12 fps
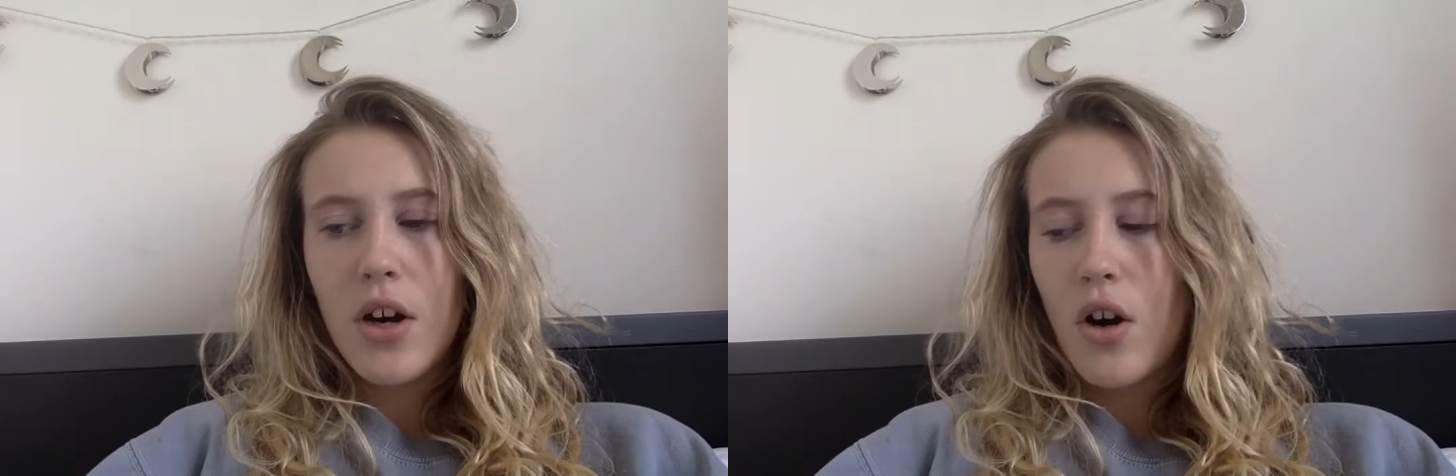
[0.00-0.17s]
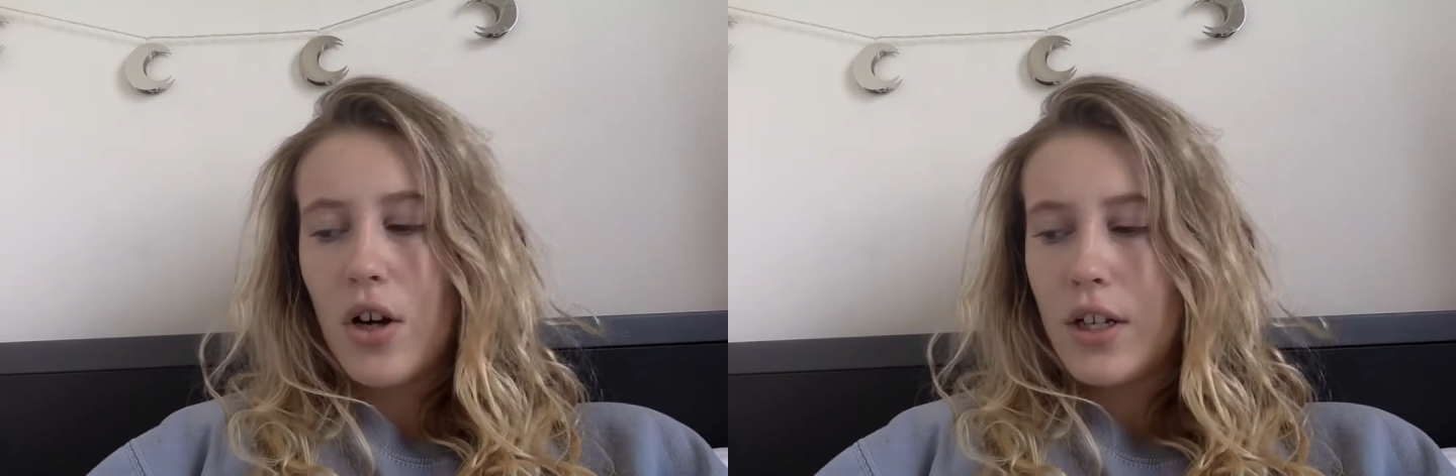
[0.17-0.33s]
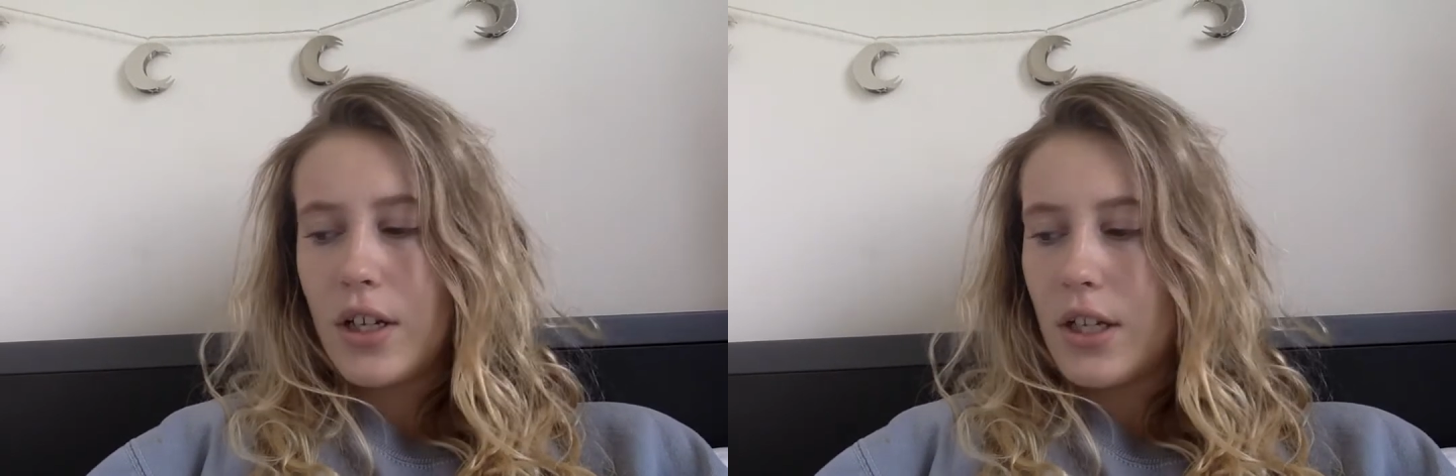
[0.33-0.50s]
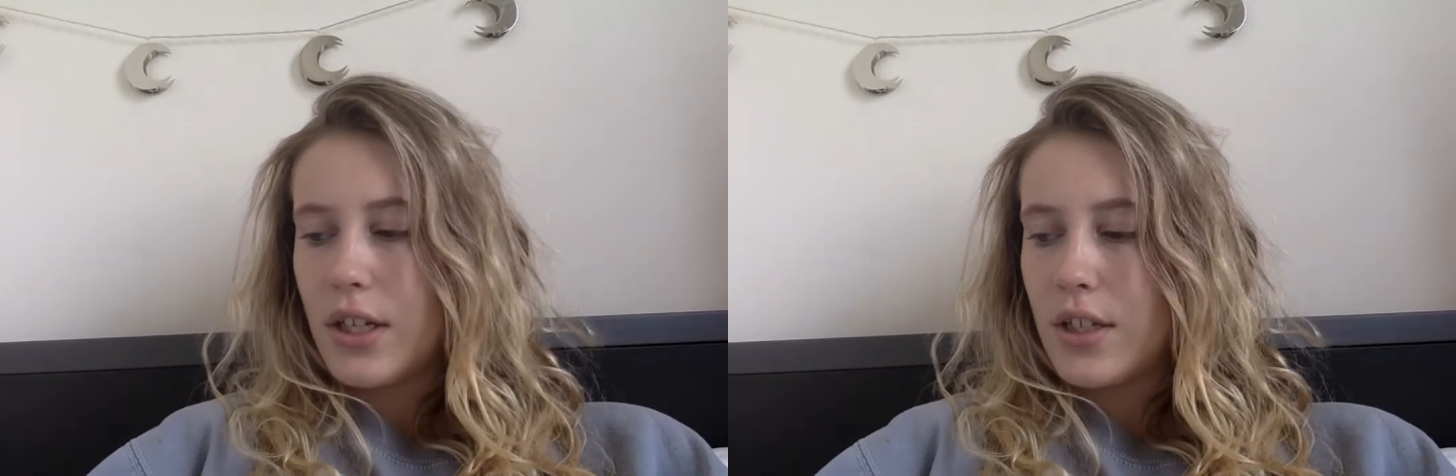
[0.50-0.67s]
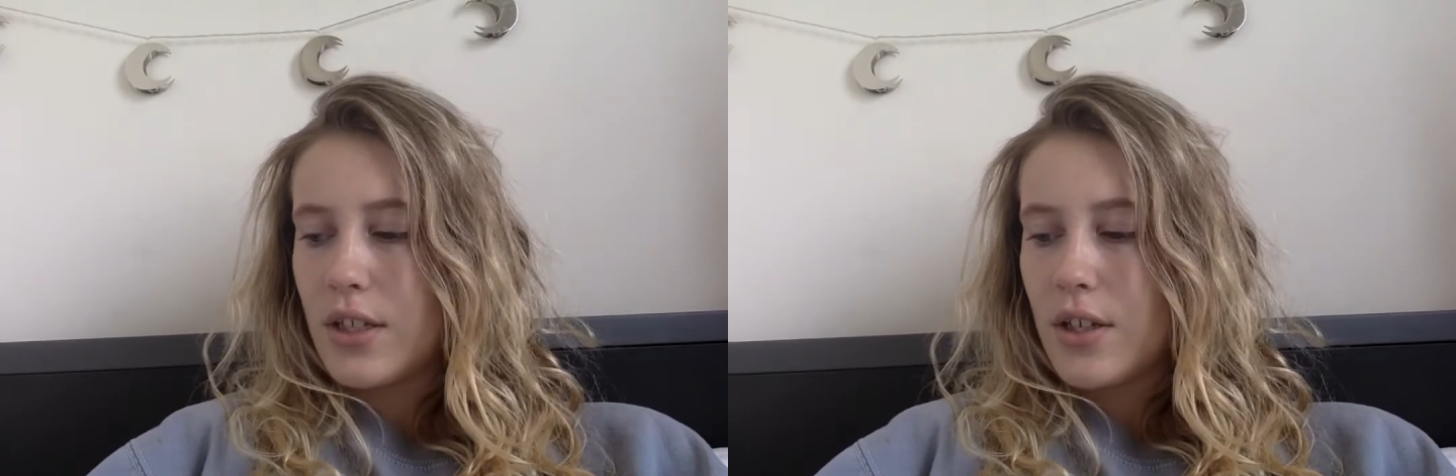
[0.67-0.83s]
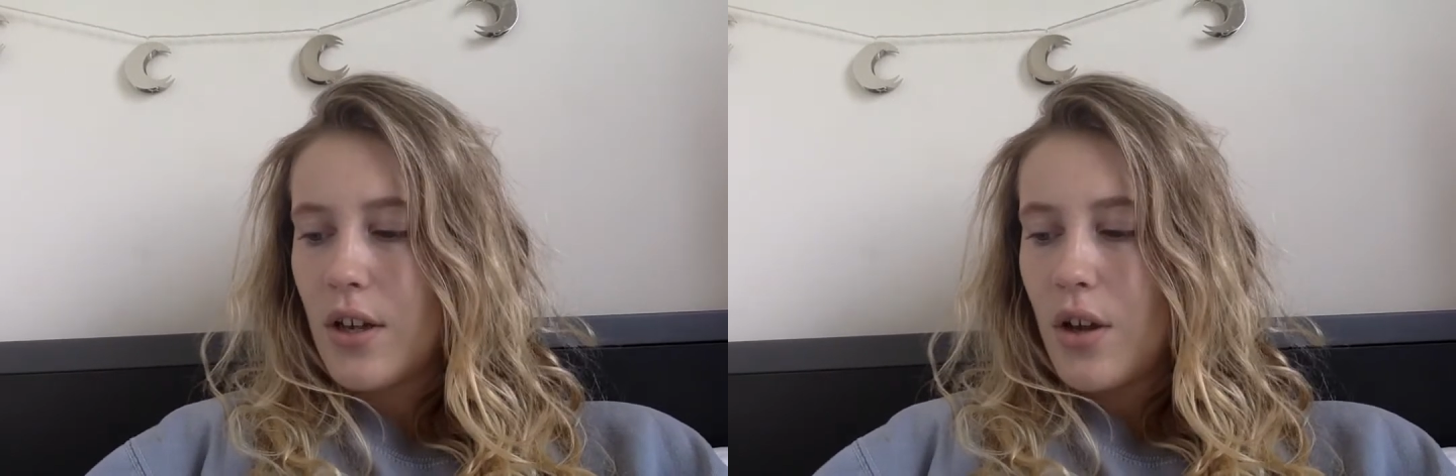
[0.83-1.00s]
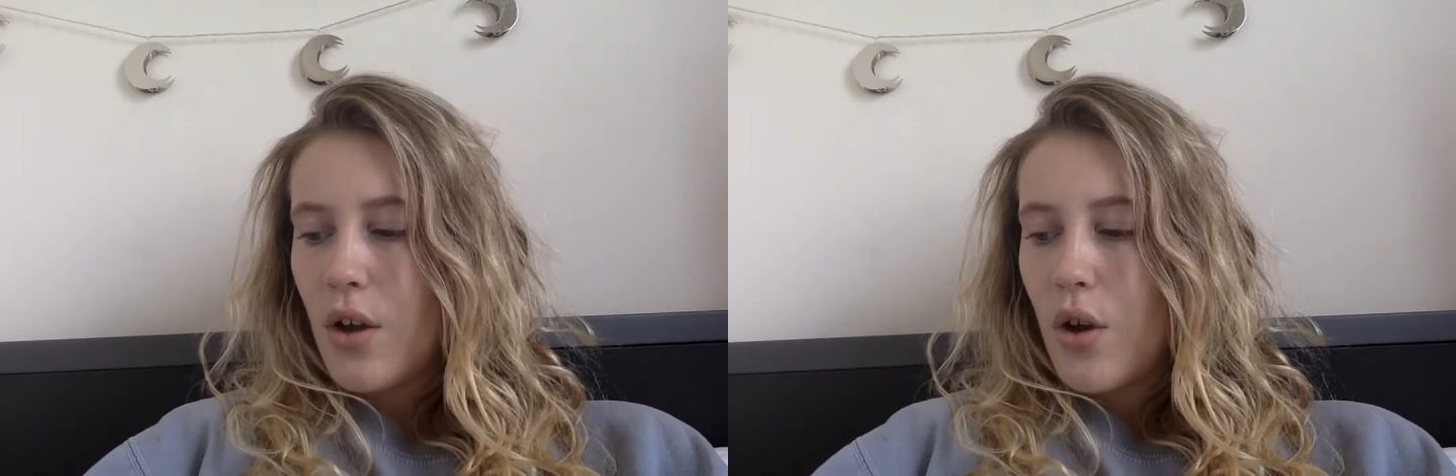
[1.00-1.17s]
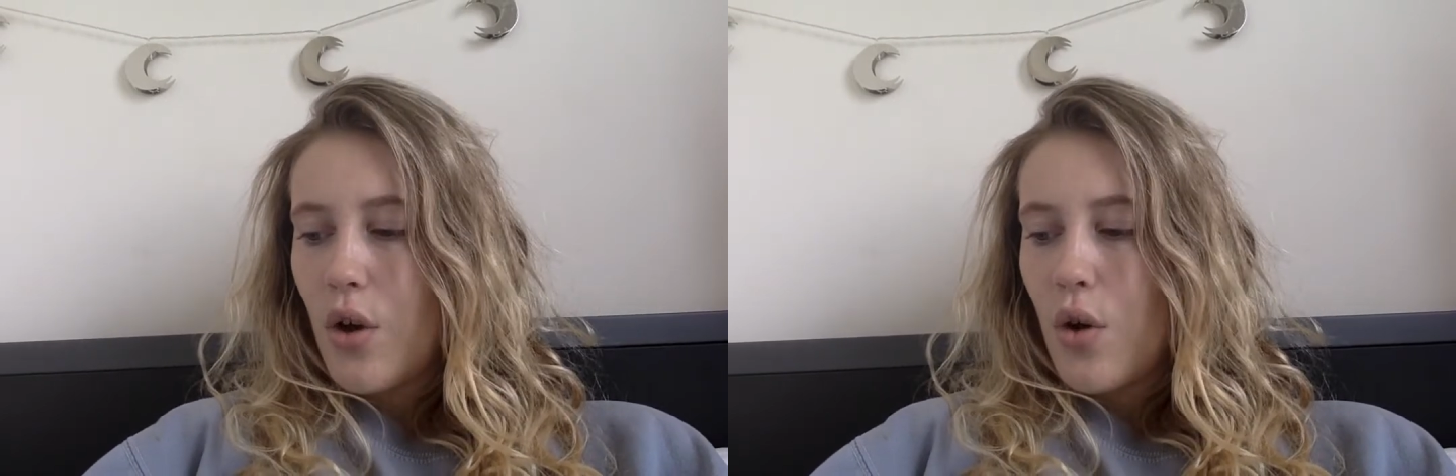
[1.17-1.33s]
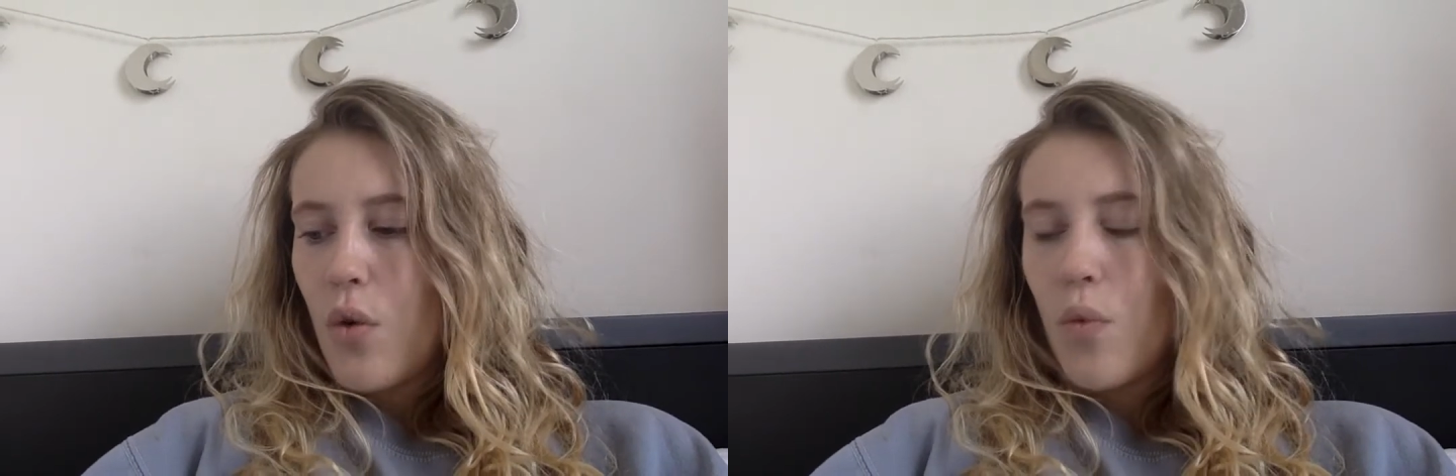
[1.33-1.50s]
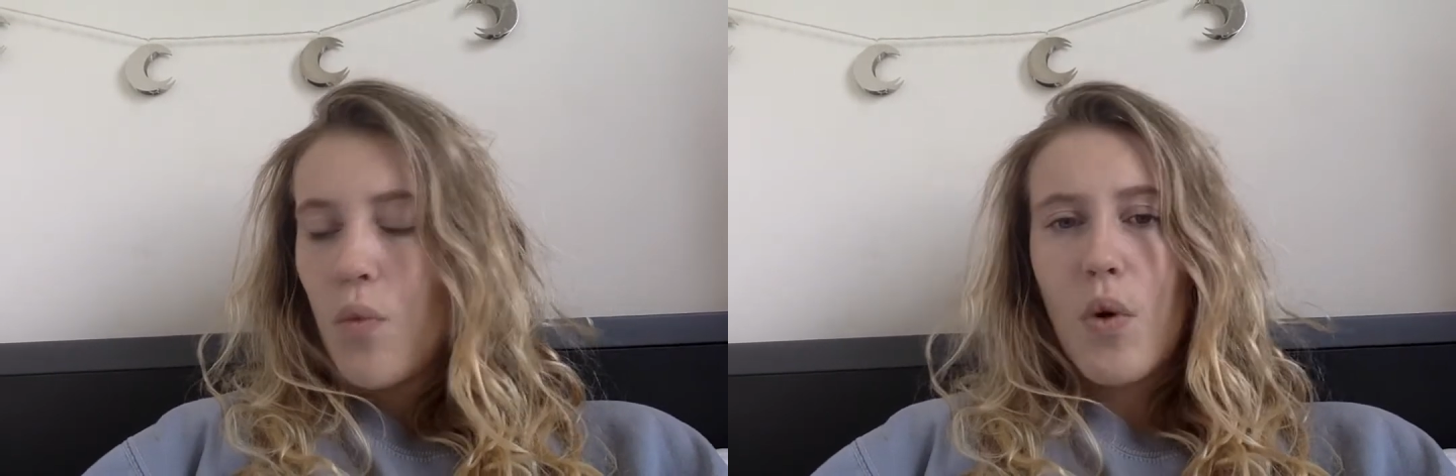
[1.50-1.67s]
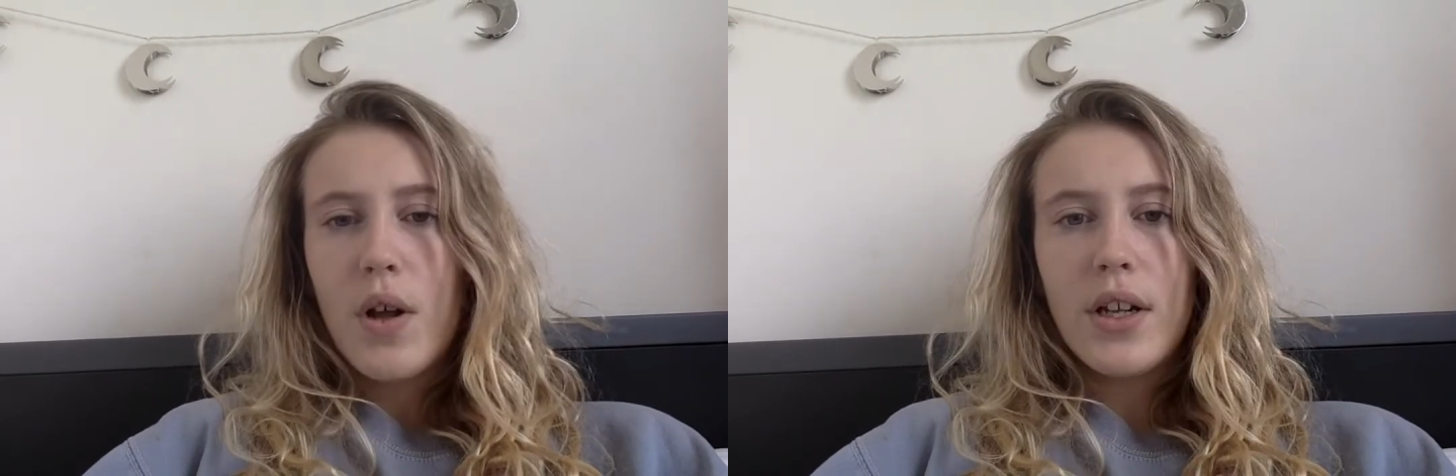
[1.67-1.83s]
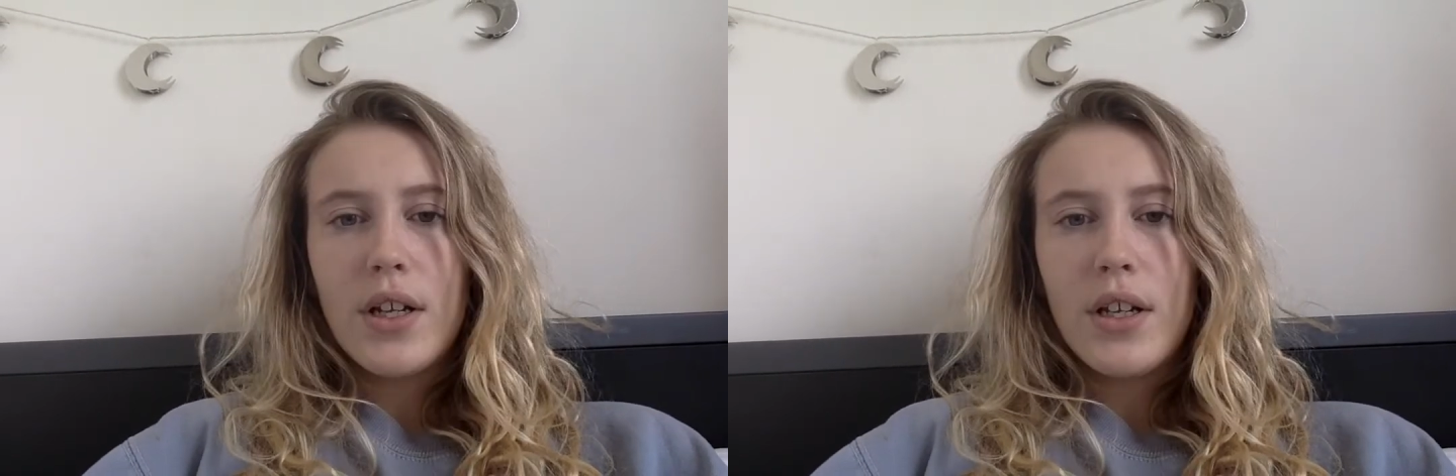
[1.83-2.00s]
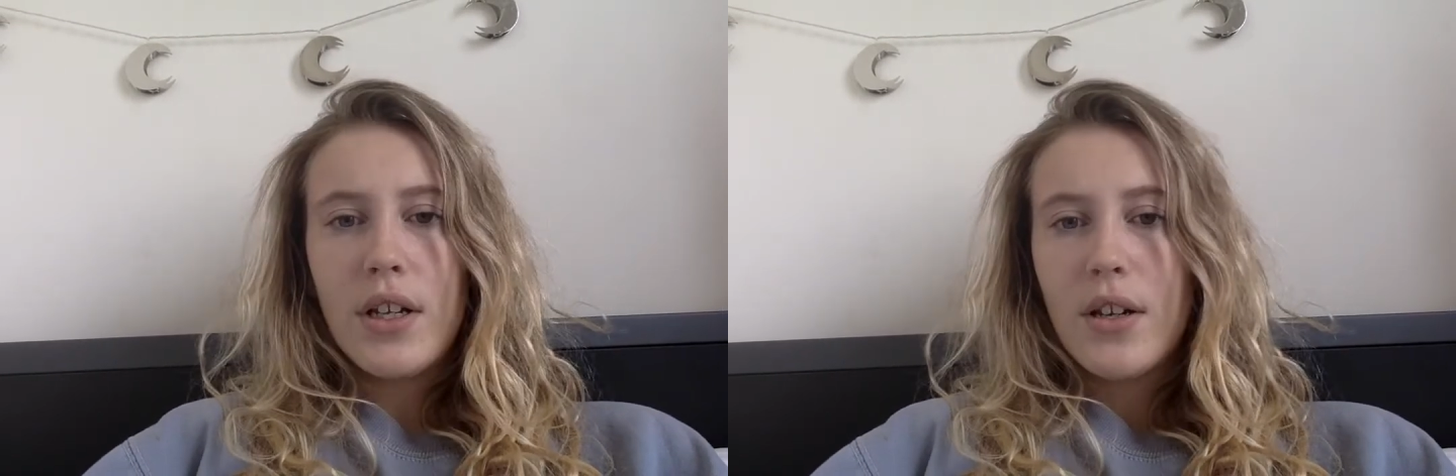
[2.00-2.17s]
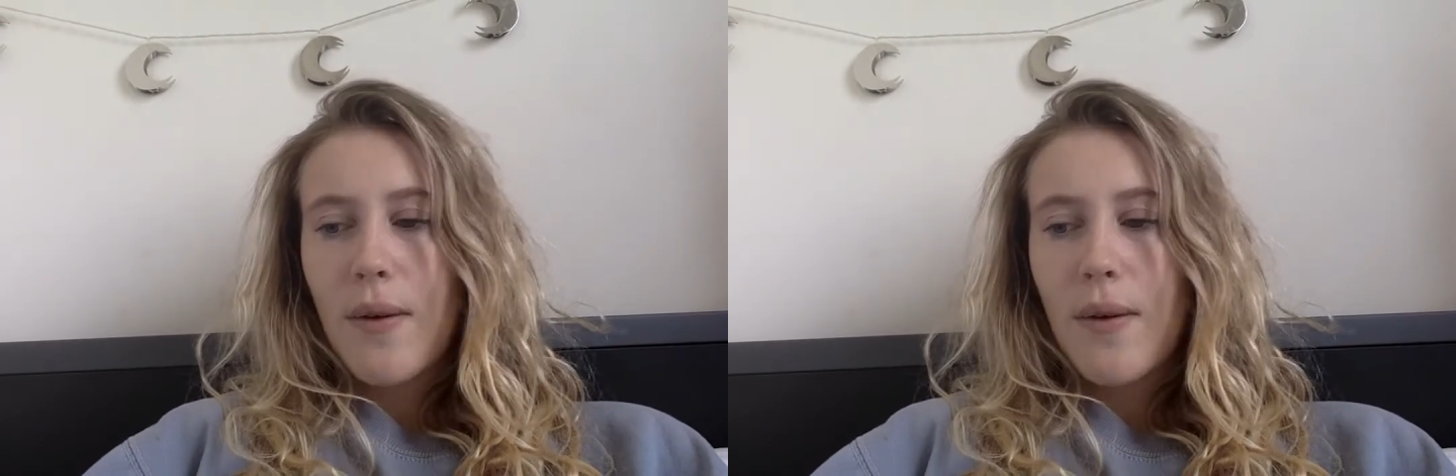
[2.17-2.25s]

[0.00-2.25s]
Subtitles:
audience wanted